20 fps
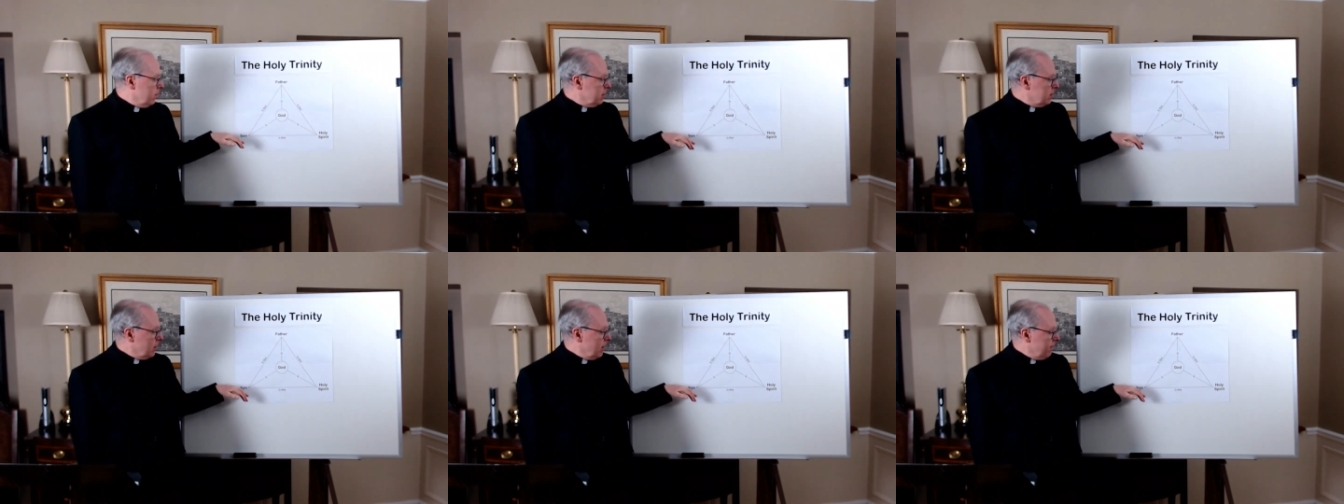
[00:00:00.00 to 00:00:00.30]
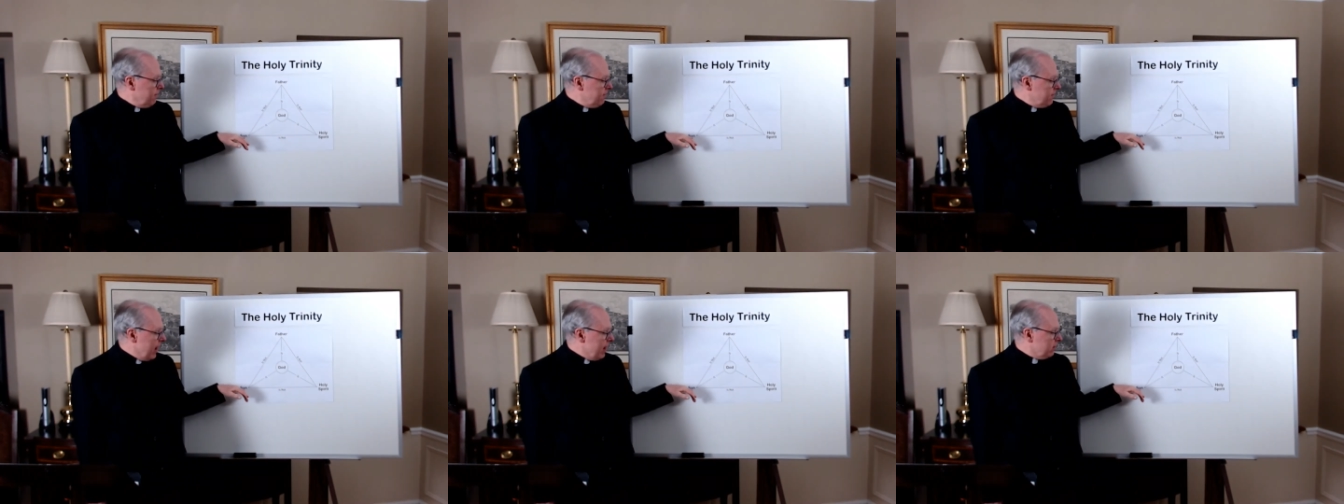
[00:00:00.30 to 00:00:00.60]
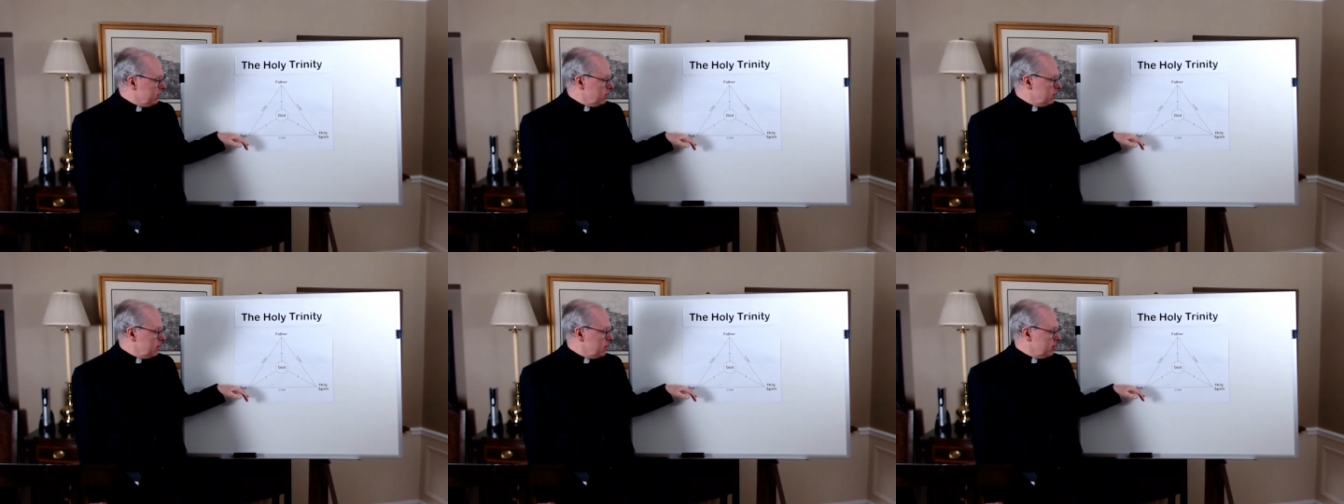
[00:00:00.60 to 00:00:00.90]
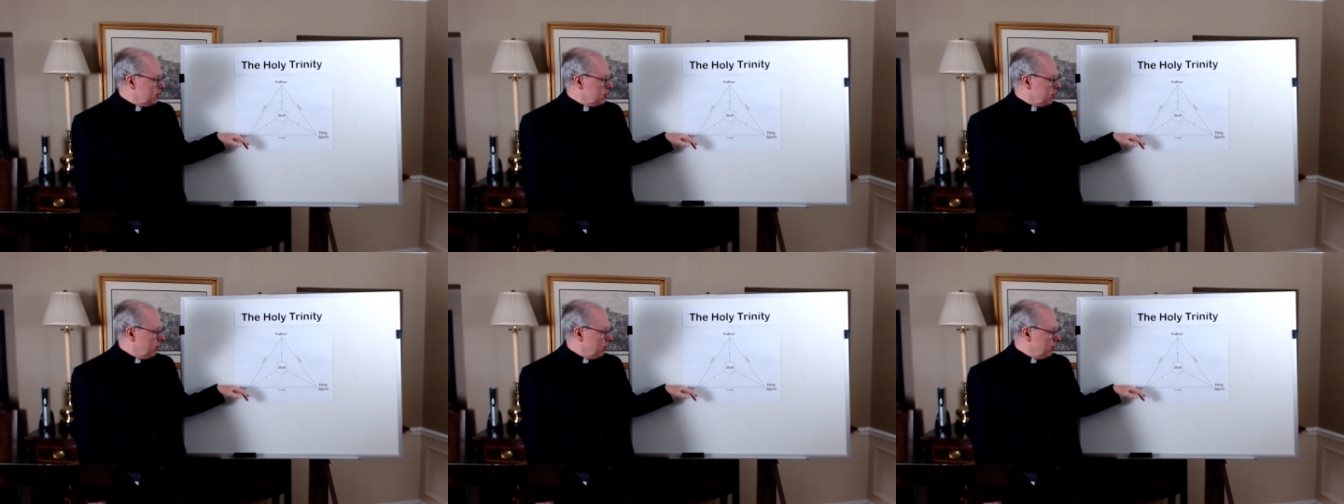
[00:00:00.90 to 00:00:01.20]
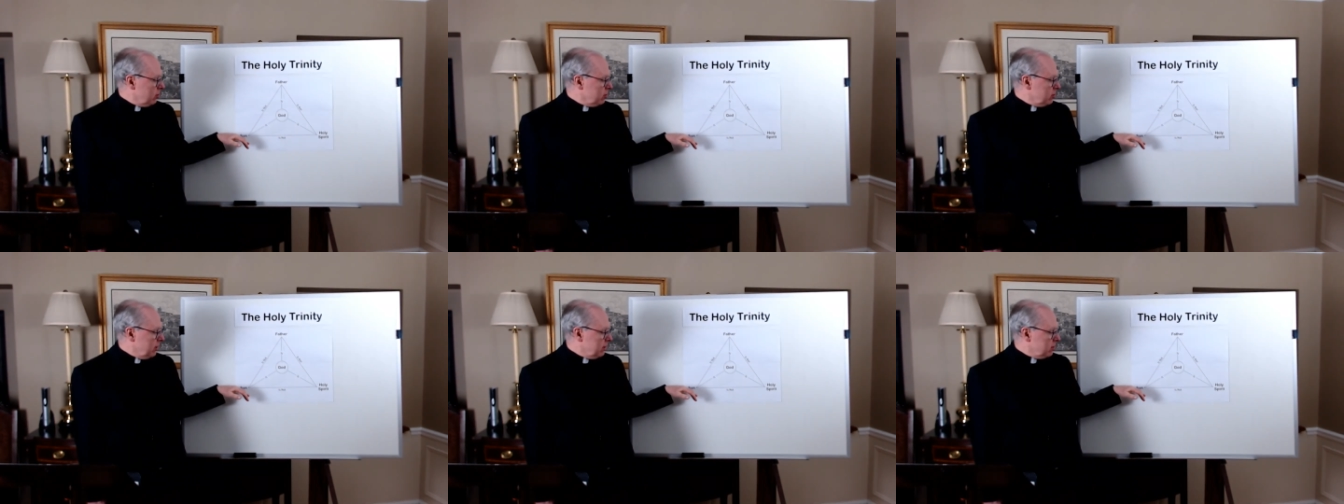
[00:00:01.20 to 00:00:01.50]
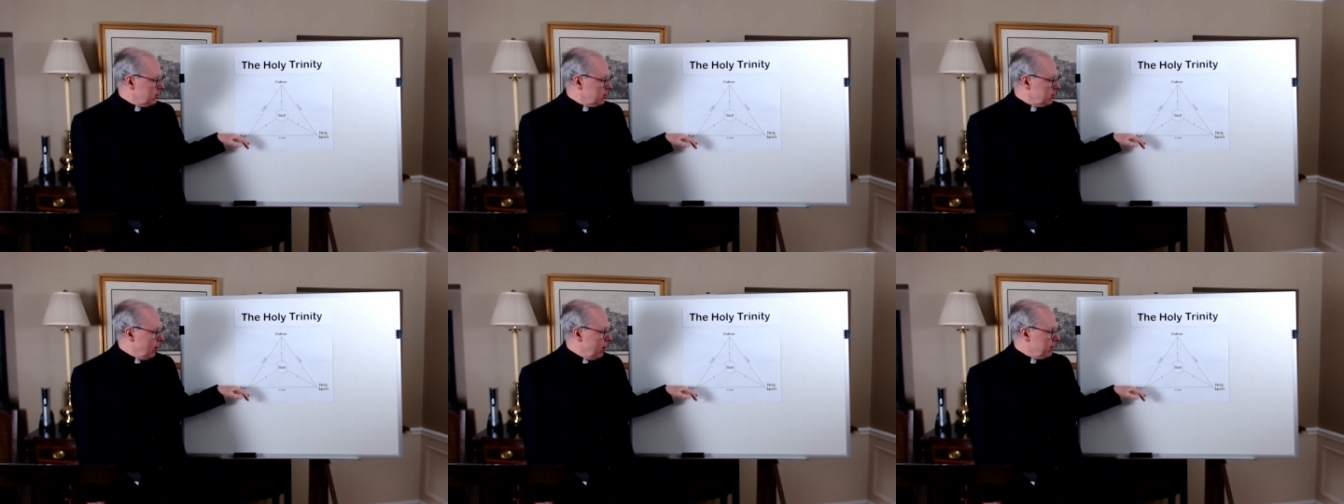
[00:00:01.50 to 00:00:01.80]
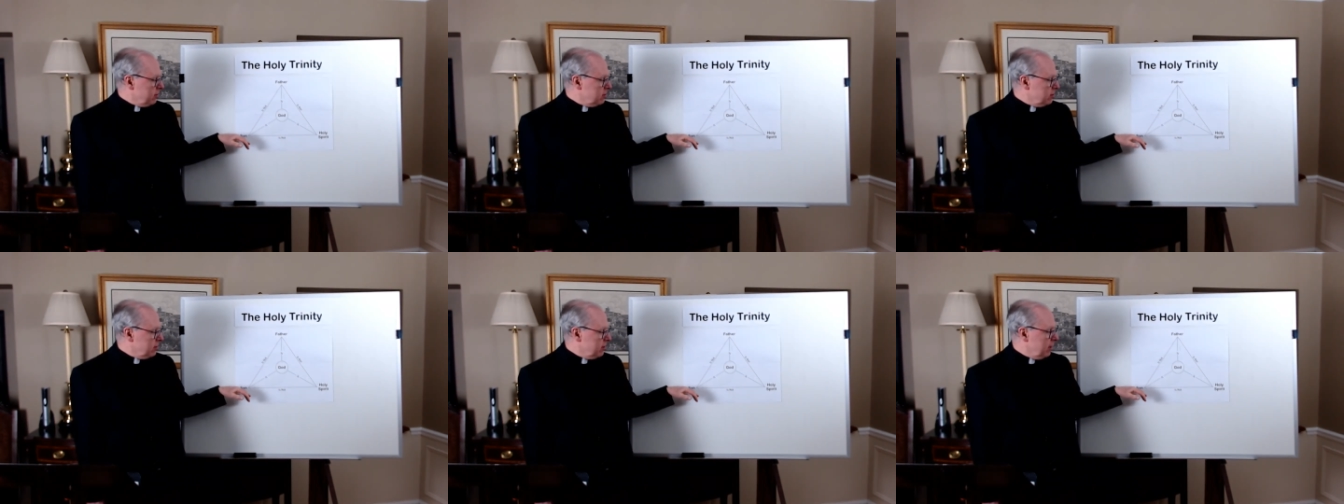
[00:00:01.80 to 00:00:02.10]
founds the church and
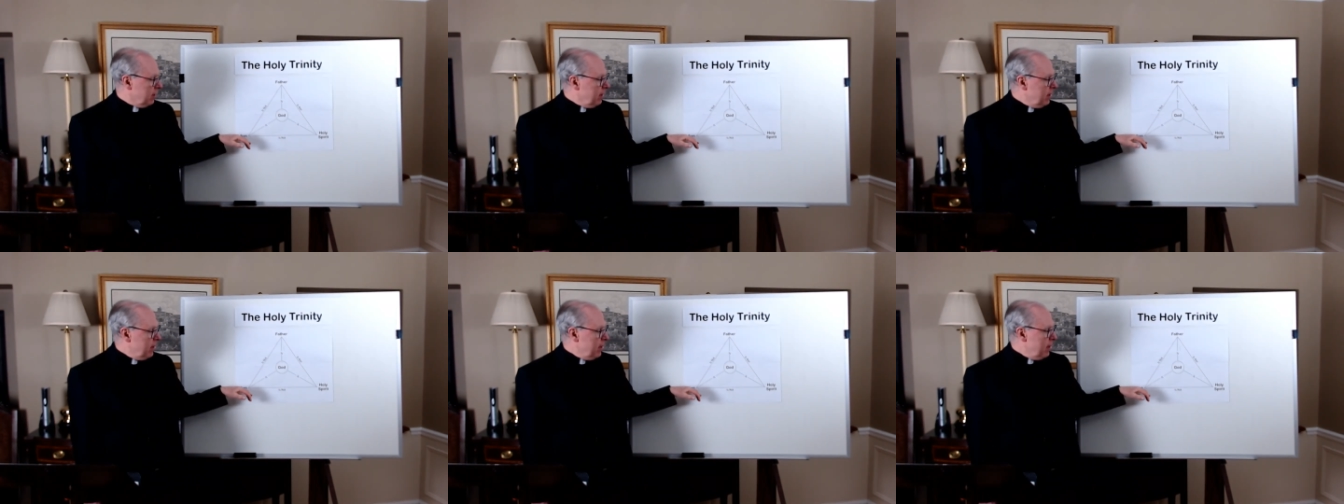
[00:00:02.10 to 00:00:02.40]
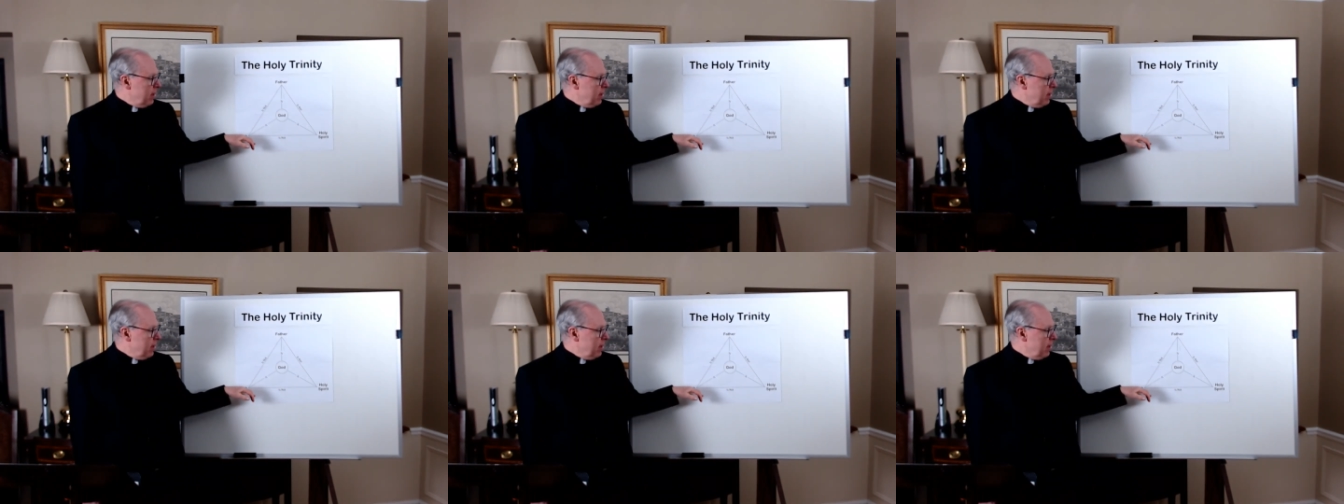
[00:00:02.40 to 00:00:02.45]
starts it,